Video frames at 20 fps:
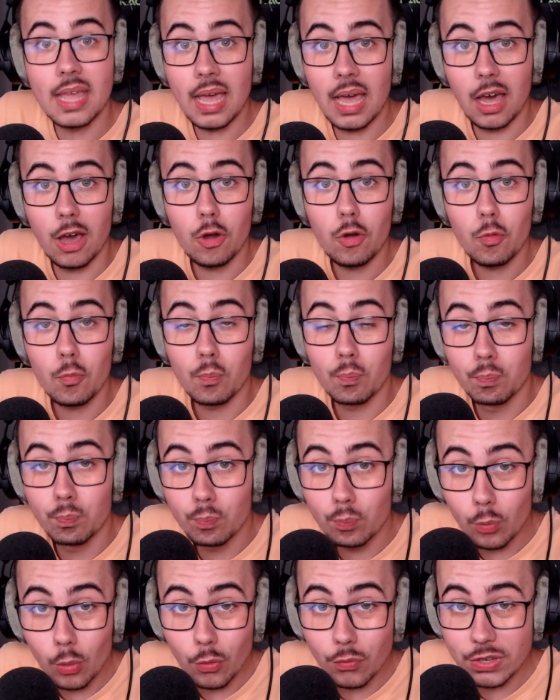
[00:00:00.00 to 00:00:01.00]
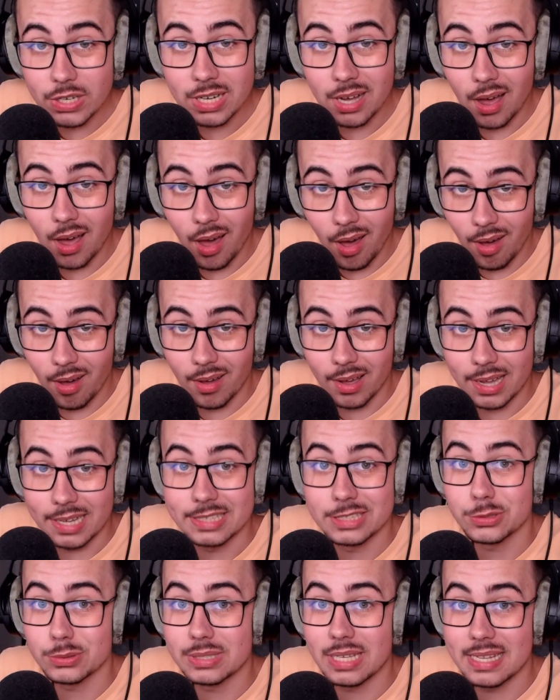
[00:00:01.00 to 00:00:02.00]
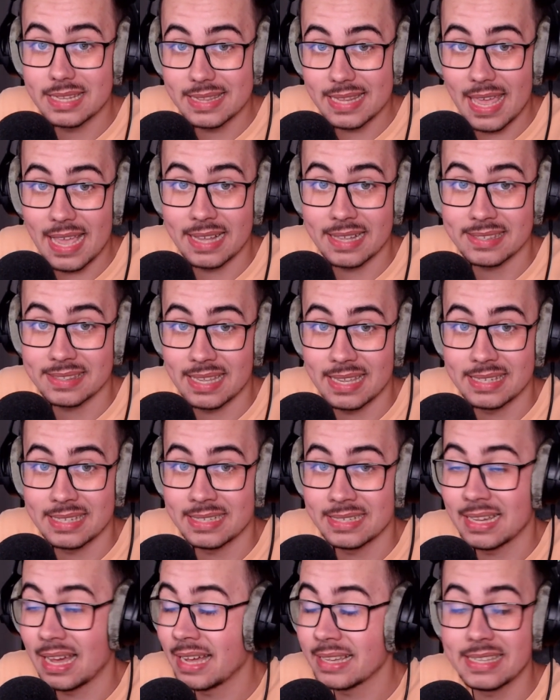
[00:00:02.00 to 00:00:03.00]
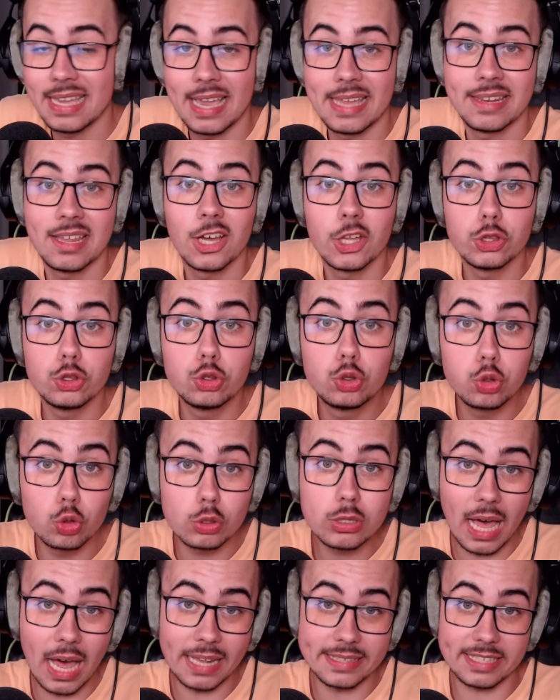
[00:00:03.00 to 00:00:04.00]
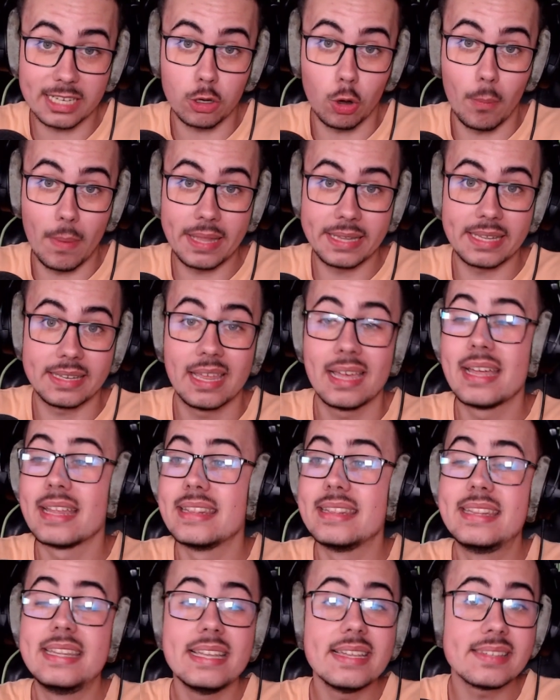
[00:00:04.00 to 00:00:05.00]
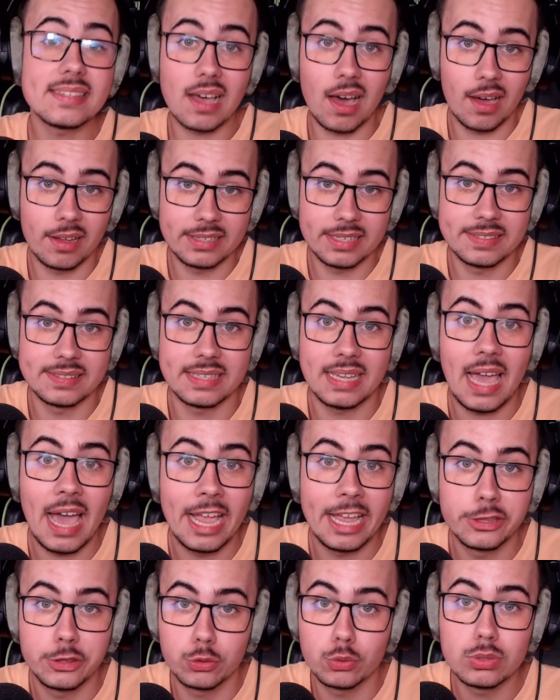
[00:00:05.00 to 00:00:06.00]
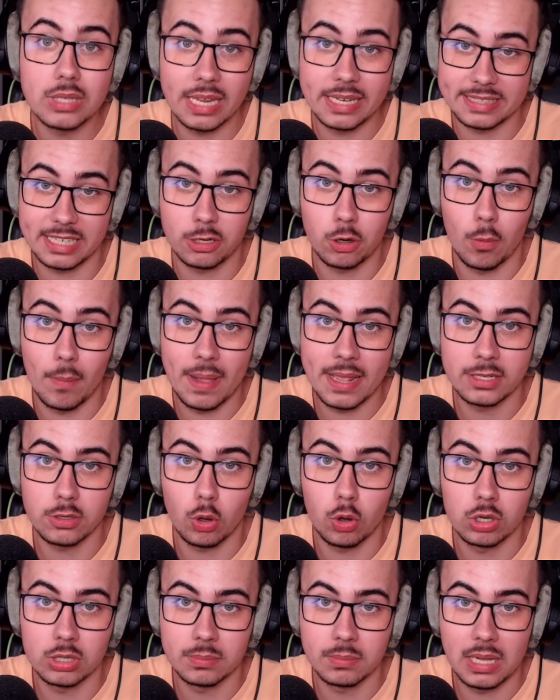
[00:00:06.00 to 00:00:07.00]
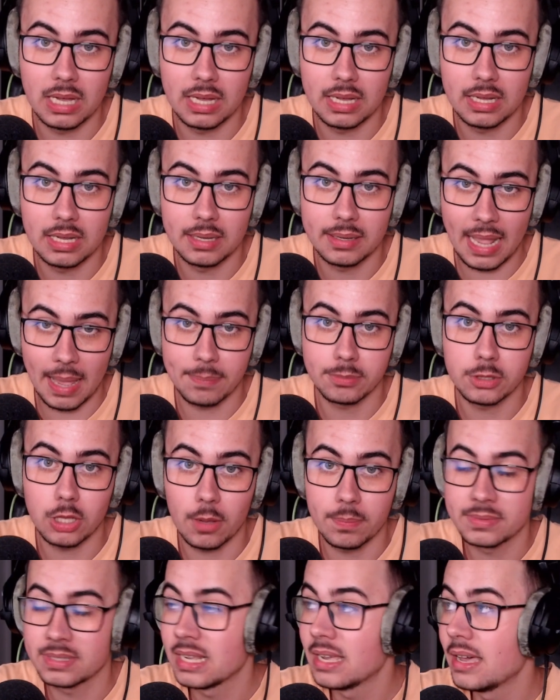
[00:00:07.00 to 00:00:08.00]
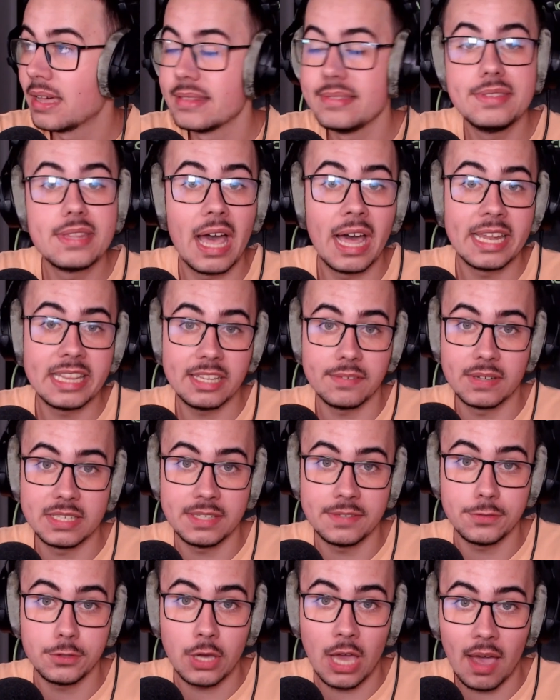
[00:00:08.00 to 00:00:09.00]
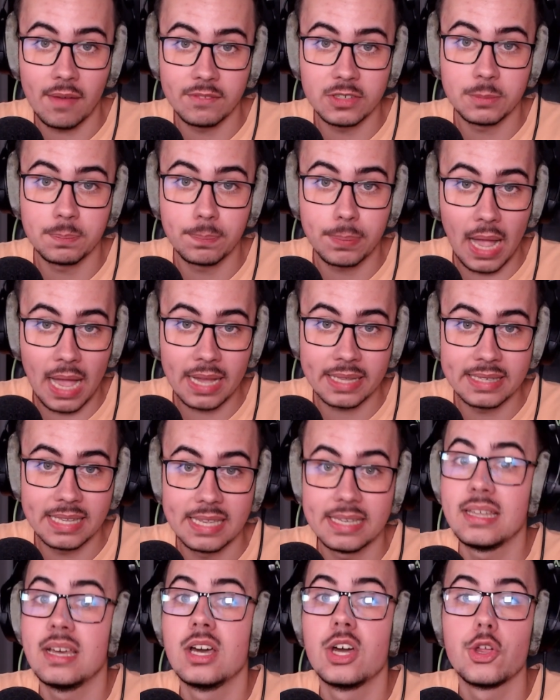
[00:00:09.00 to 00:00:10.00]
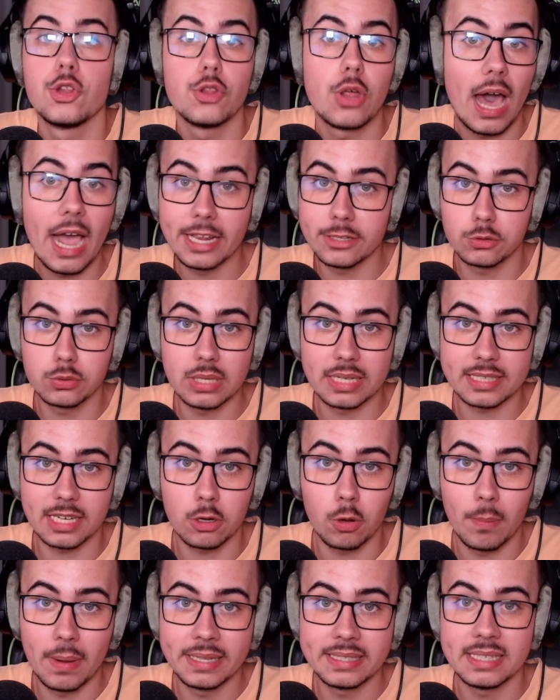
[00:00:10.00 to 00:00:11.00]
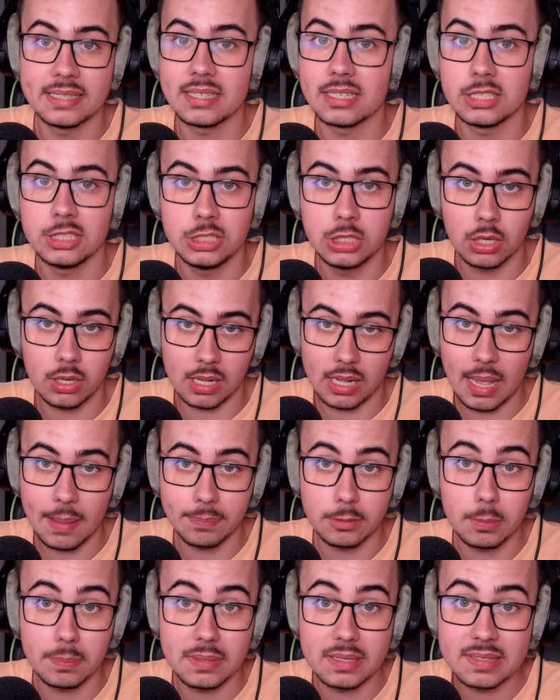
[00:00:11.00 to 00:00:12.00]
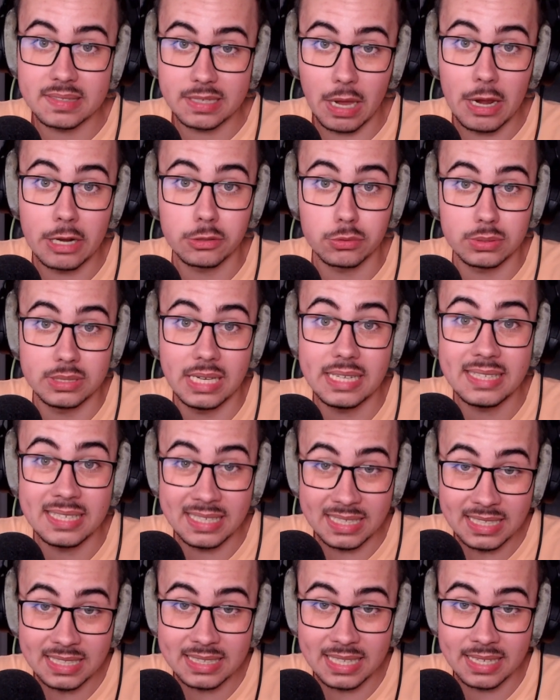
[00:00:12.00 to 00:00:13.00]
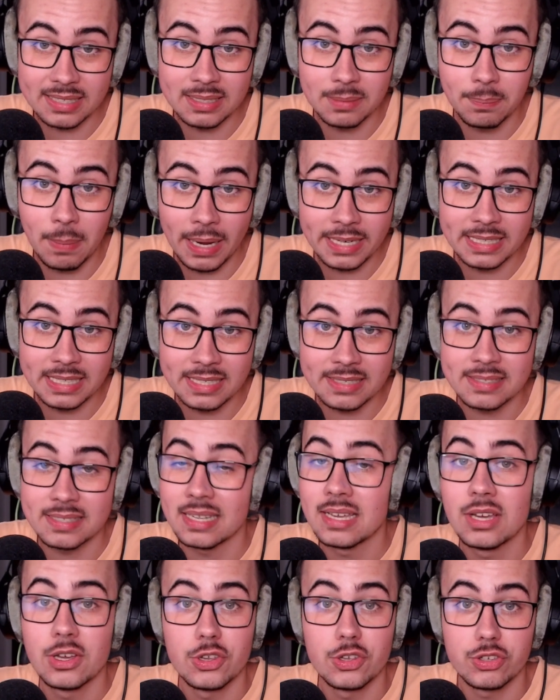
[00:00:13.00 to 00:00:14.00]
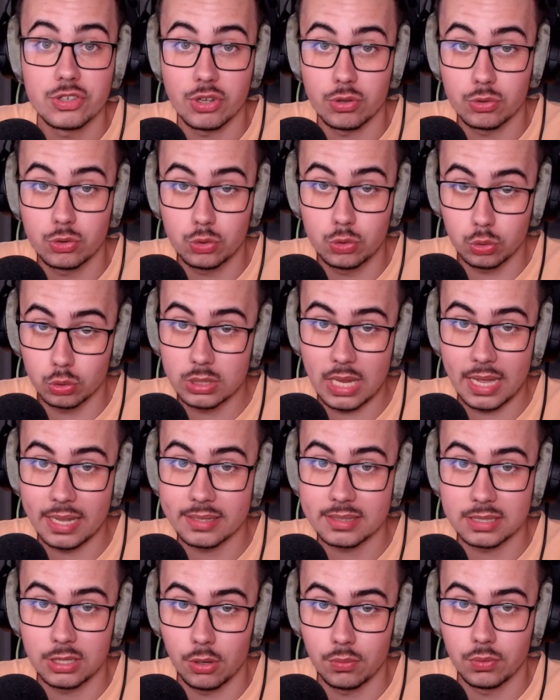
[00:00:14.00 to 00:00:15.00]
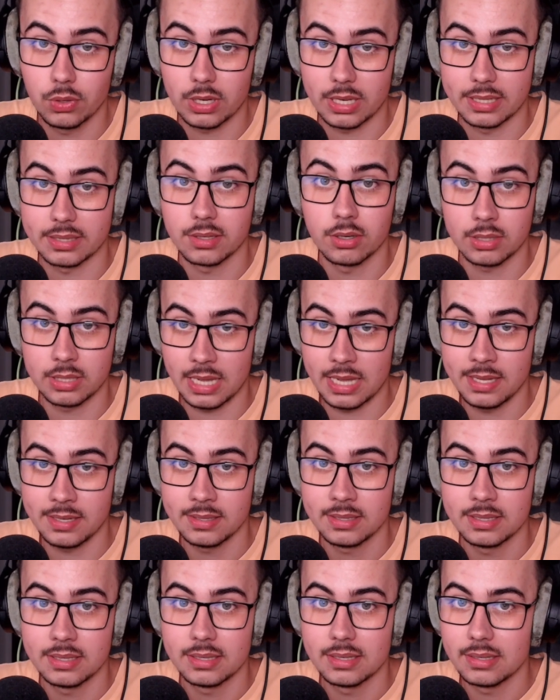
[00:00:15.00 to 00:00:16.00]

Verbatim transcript: now, moving on to the next setting, again, do not recommend it. This, honestly, I do not recommend on uh, laptops, not even if you have it plugged in. I do not recommend it. Your laptop is going to get heated by this, so do not go for it, okay?